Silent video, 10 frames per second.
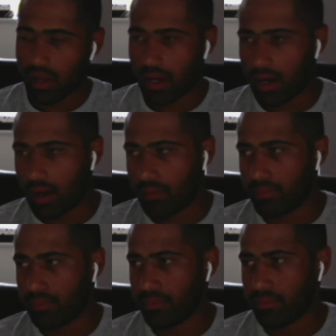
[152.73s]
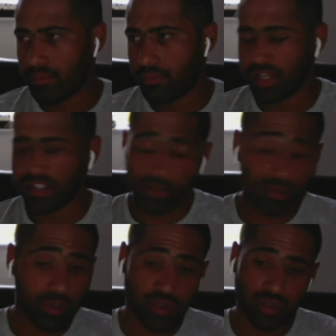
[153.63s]
But he
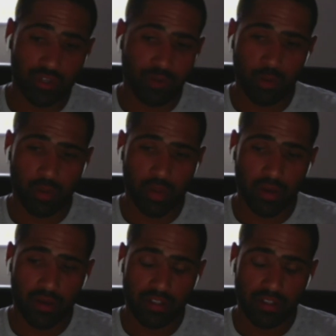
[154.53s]
seems to enjoy his football there.